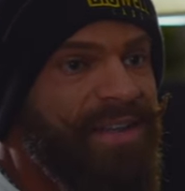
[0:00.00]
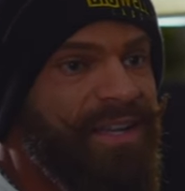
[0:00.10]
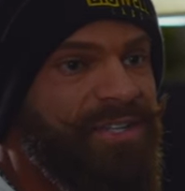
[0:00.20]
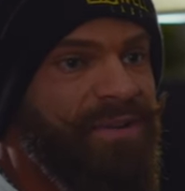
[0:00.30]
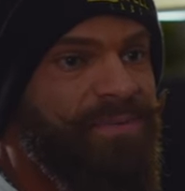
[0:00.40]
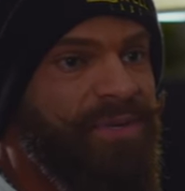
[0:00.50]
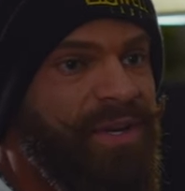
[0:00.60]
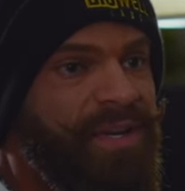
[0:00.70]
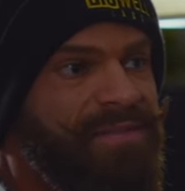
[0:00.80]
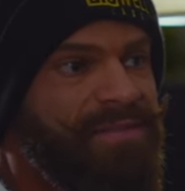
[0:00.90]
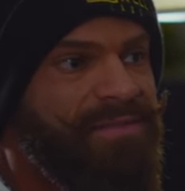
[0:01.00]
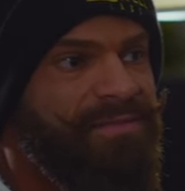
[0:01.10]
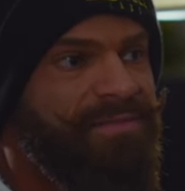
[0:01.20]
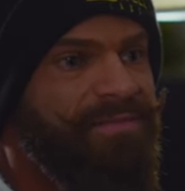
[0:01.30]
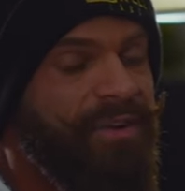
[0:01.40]
ketchup to eat
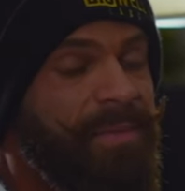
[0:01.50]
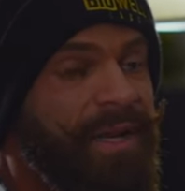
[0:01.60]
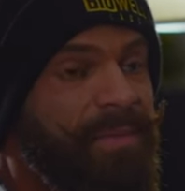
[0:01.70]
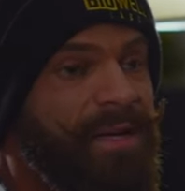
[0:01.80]
for many,